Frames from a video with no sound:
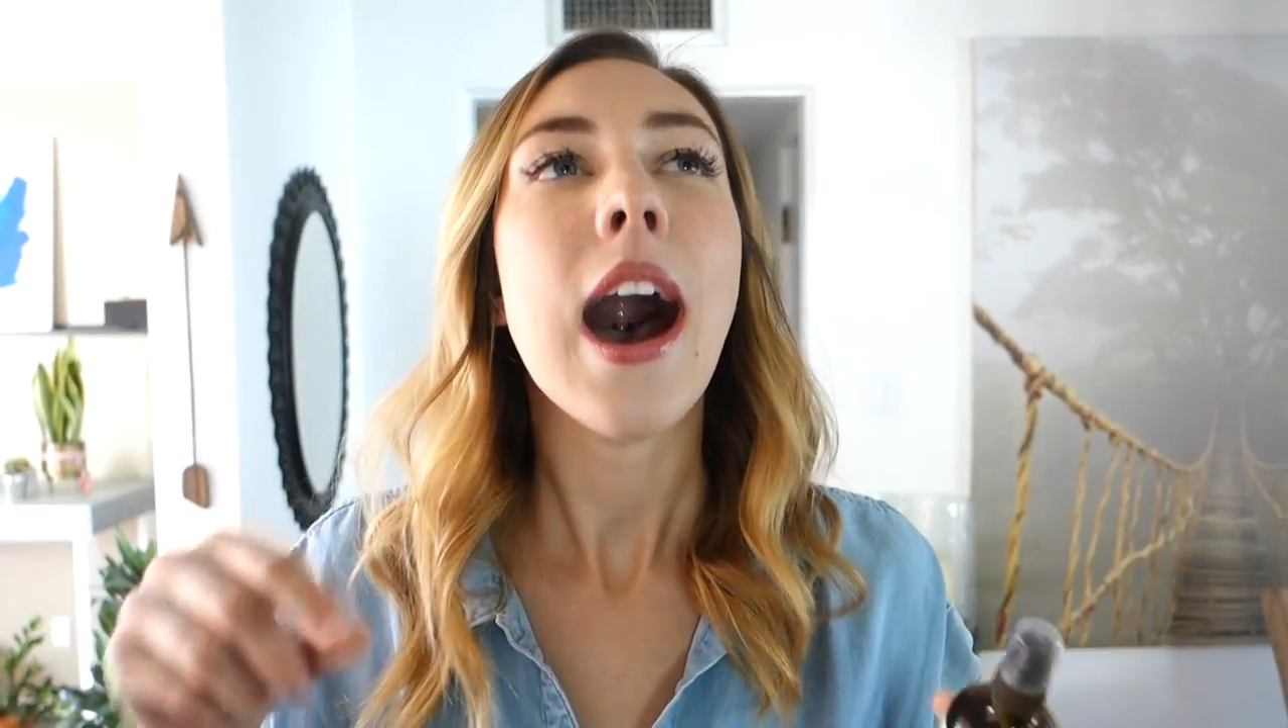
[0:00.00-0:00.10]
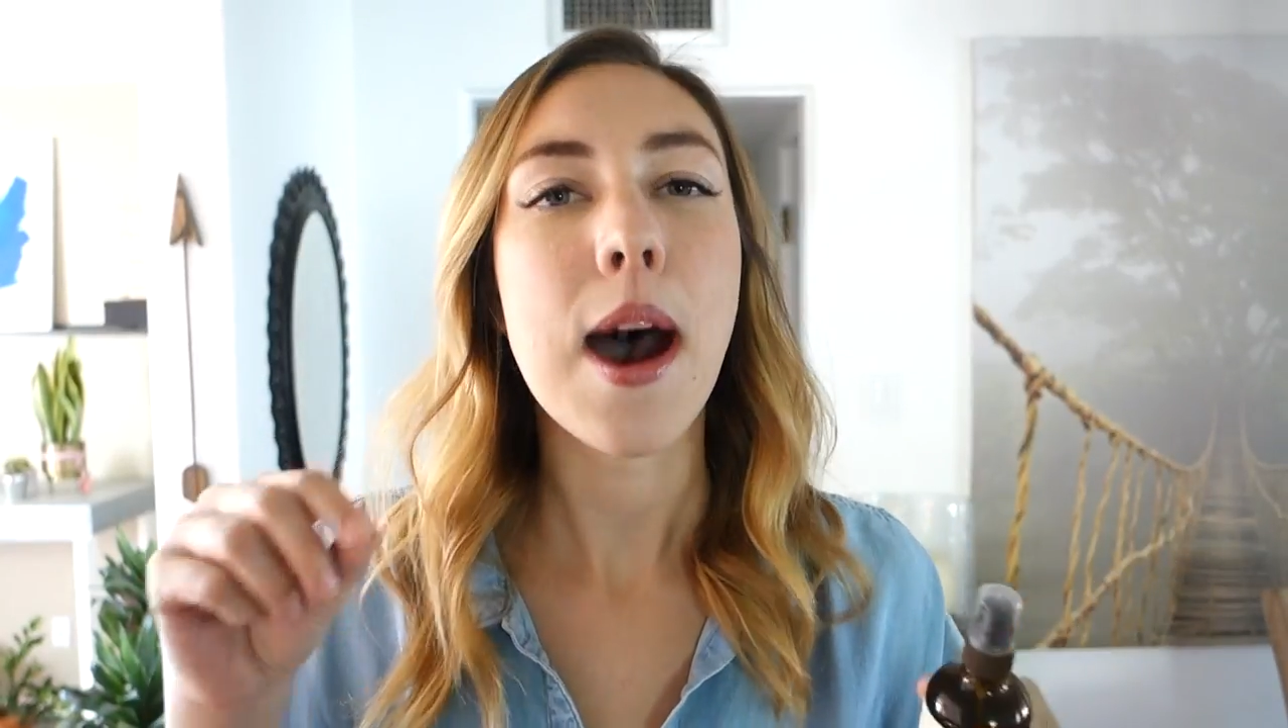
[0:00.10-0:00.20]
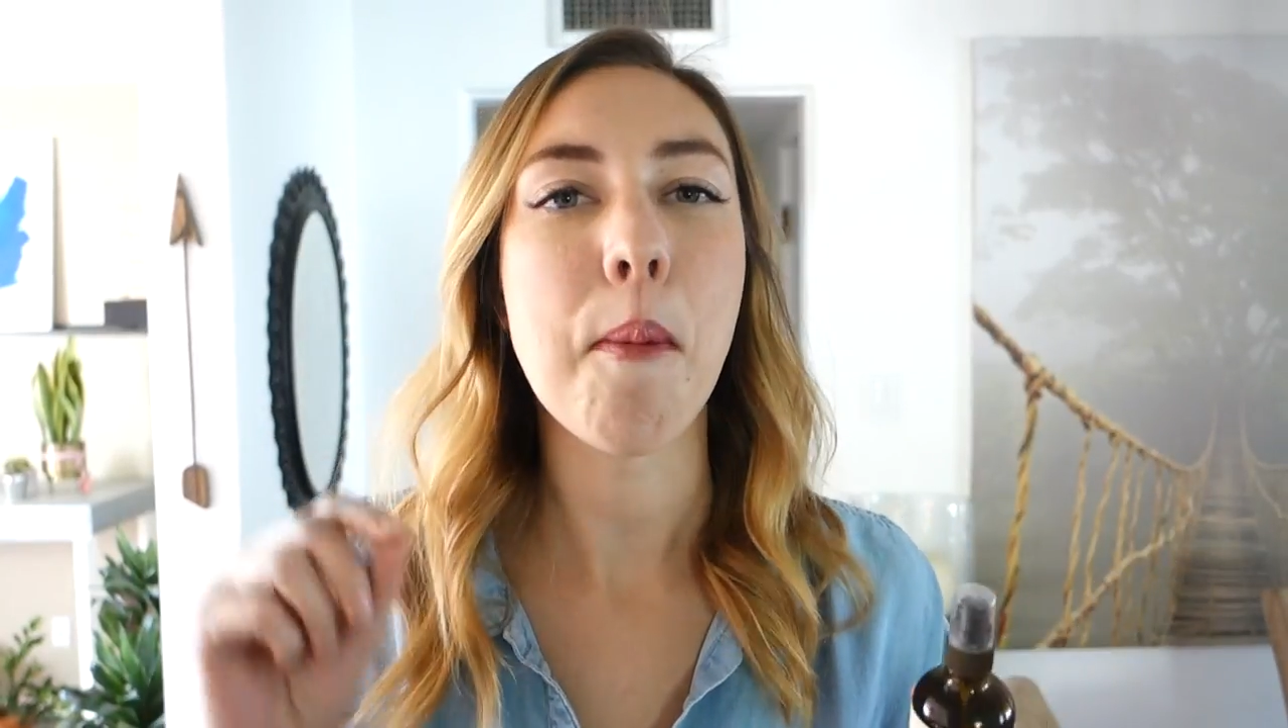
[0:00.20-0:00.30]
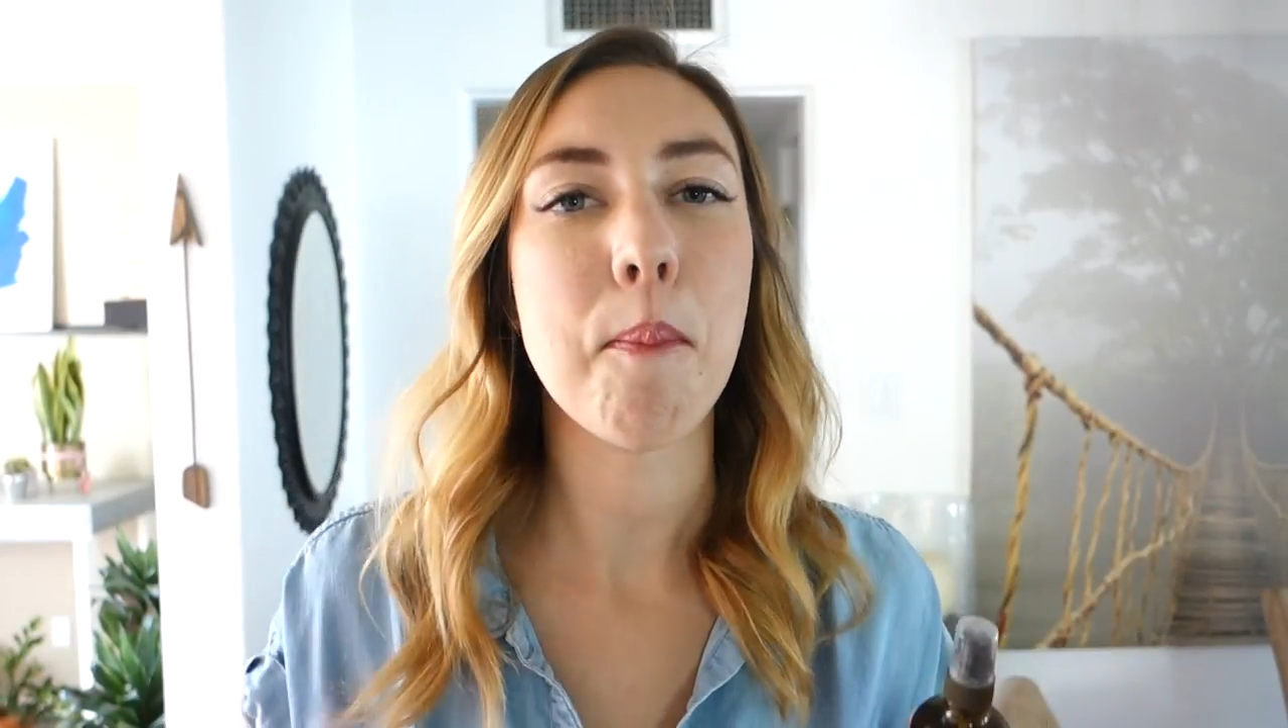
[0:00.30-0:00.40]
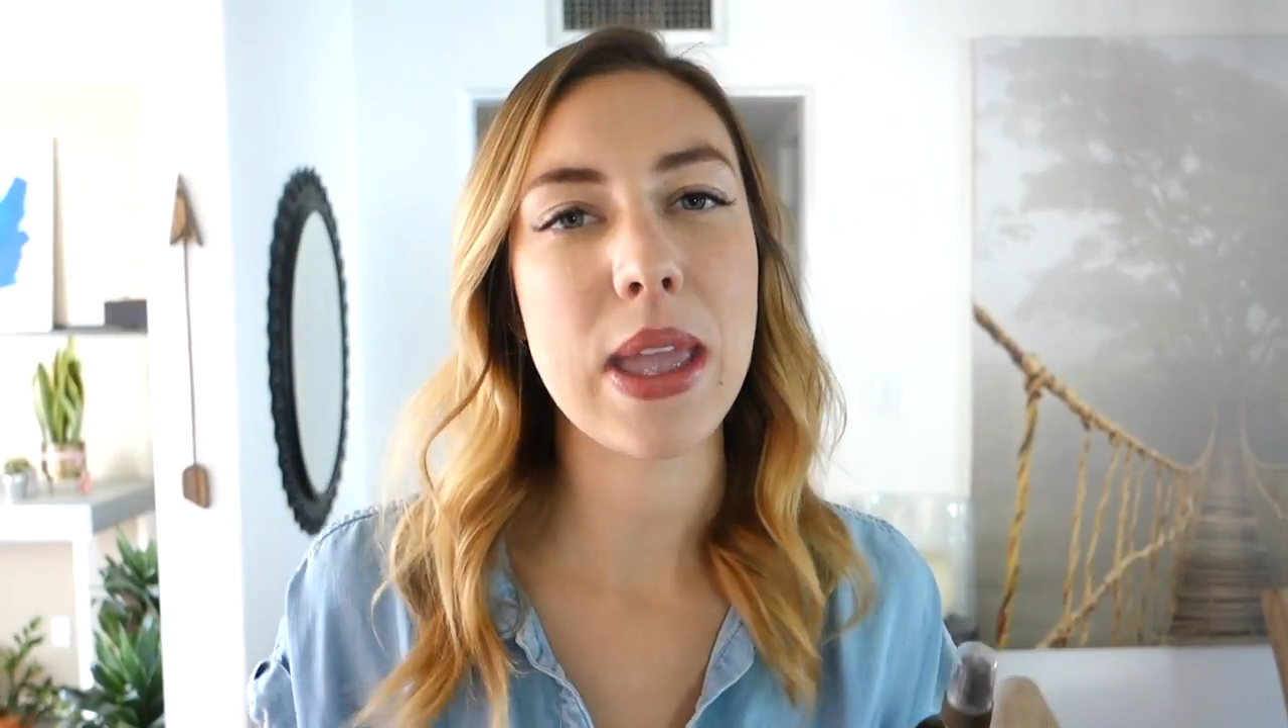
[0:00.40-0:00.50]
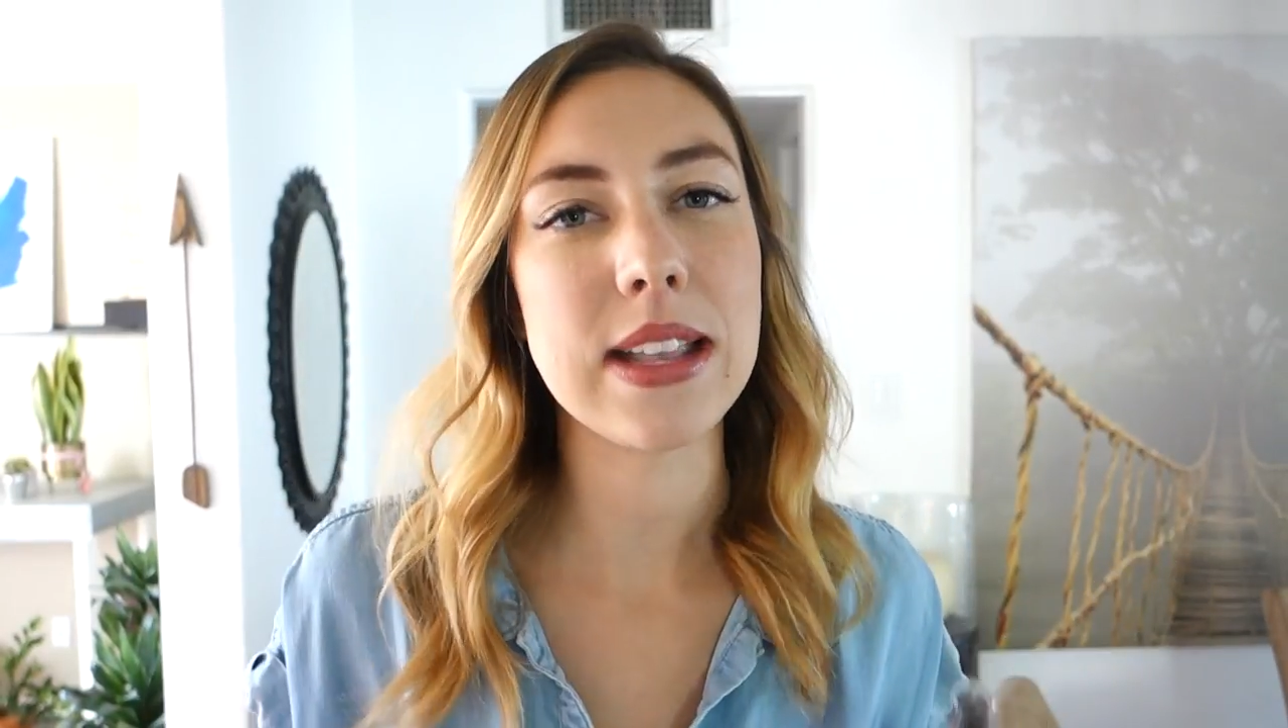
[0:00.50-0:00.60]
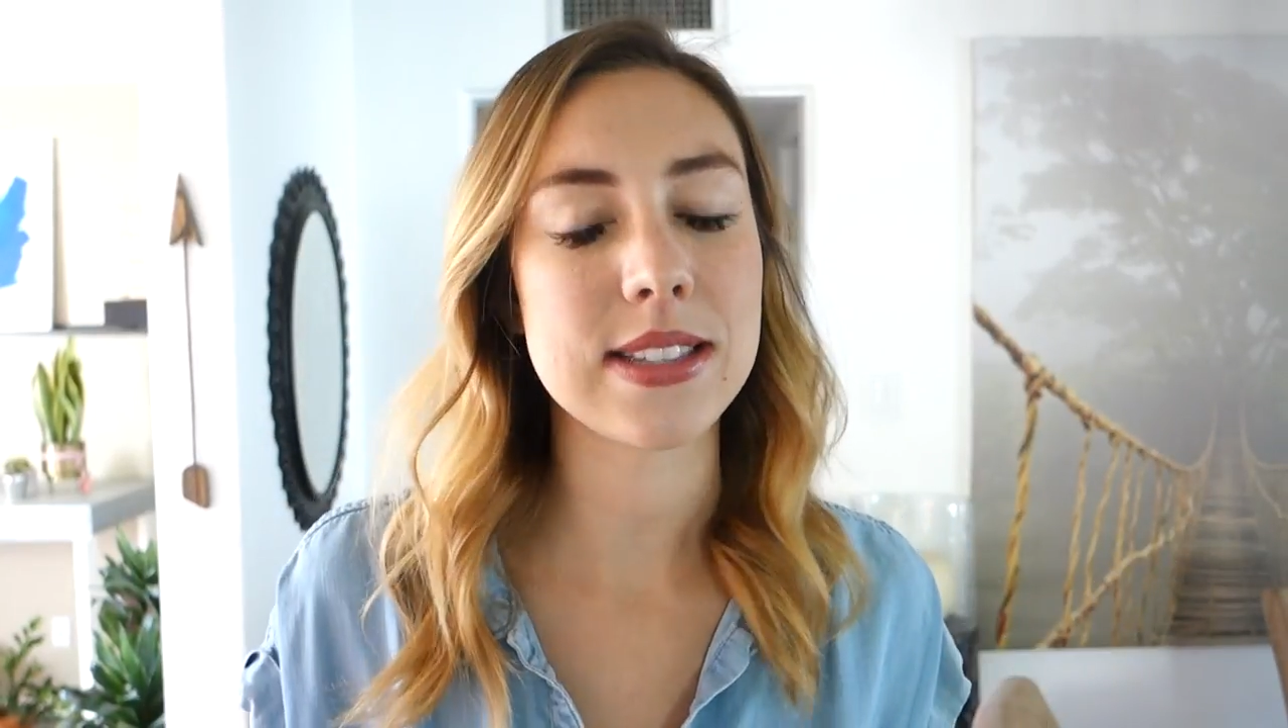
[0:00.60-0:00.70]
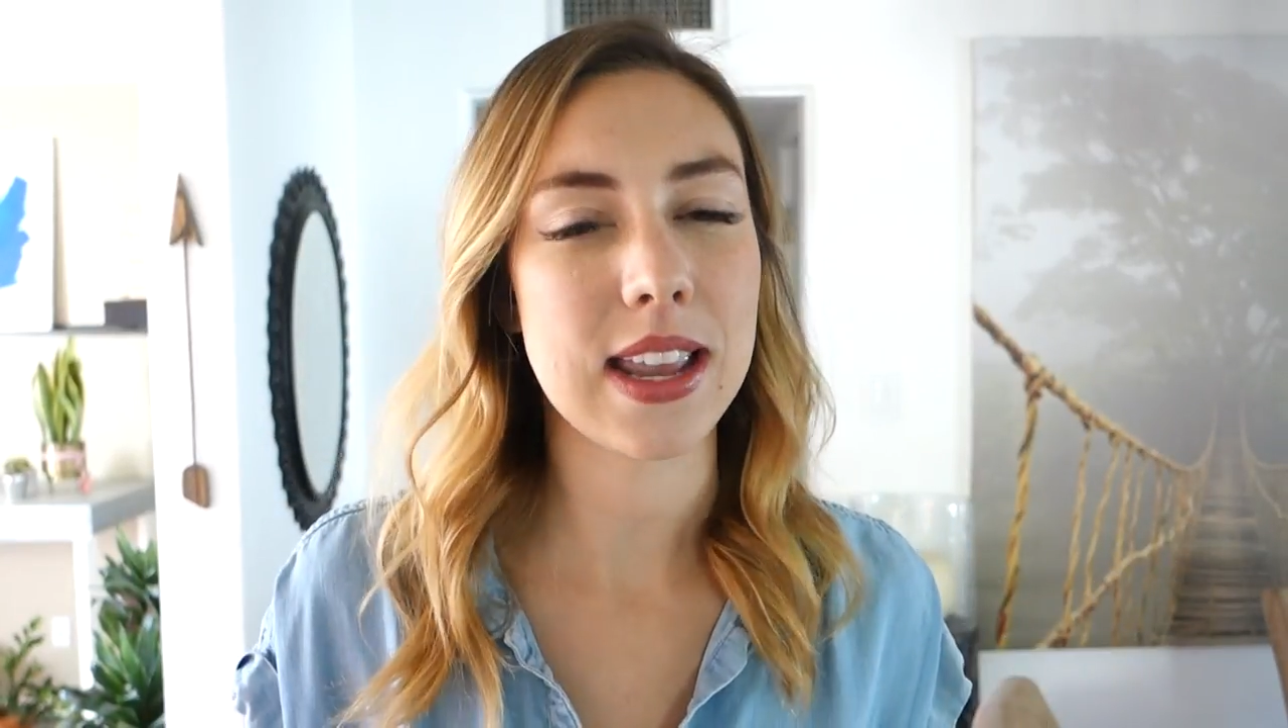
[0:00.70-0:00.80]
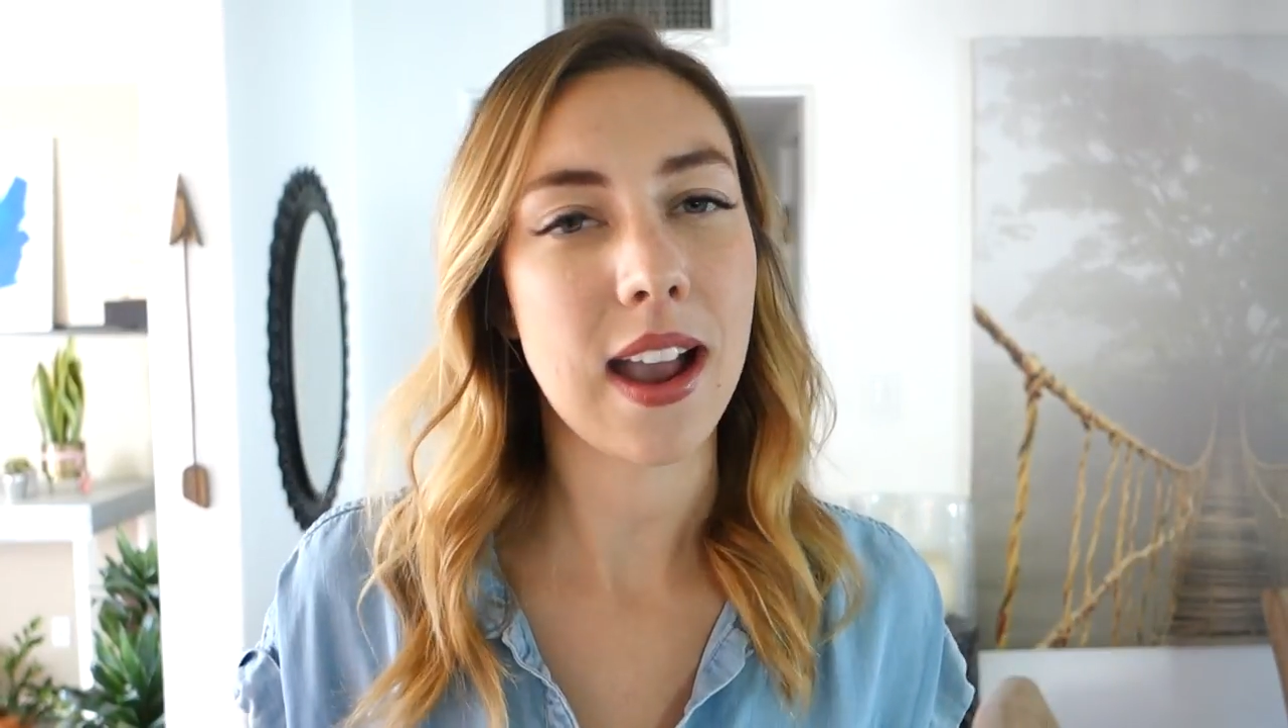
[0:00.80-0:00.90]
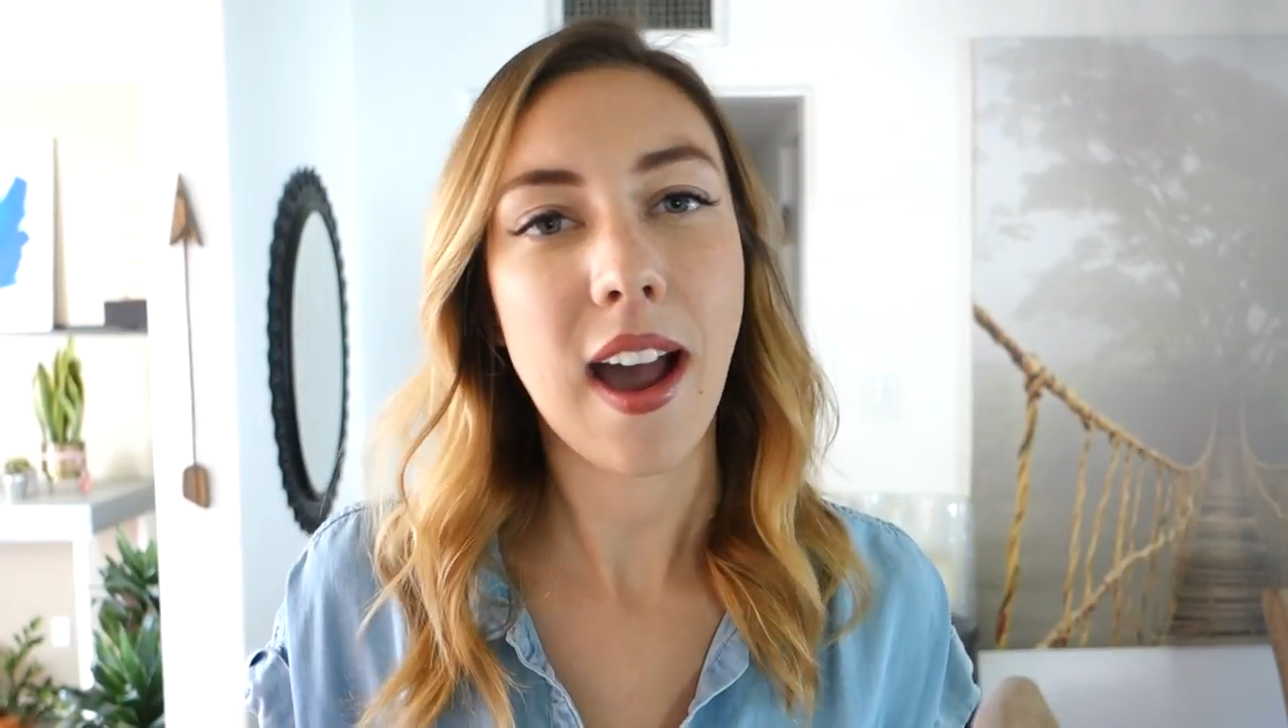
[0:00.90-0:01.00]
amazing.